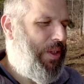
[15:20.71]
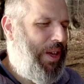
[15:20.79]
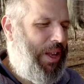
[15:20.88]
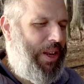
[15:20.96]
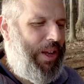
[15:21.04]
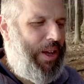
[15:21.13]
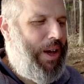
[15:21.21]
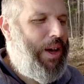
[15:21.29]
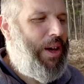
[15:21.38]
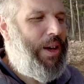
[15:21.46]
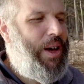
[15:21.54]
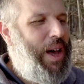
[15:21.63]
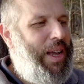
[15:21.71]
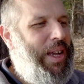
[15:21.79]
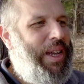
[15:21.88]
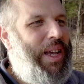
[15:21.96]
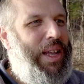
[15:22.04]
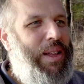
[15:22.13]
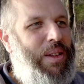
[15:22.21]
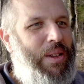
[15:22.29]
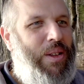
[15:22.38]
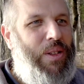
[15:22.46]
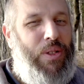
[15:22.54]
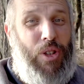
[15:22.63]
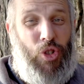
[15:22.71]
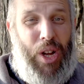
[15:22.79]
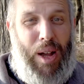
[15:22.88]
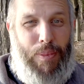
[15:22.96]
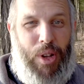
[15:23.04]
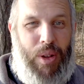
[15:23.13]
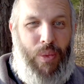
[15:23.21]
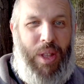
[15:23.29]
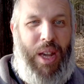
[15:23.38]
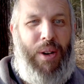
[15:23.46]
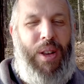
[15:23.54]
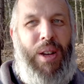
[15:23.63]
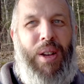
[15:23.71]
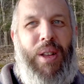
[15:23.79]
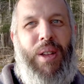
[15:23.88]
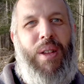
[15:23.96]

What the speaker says: that I can get the job done without it,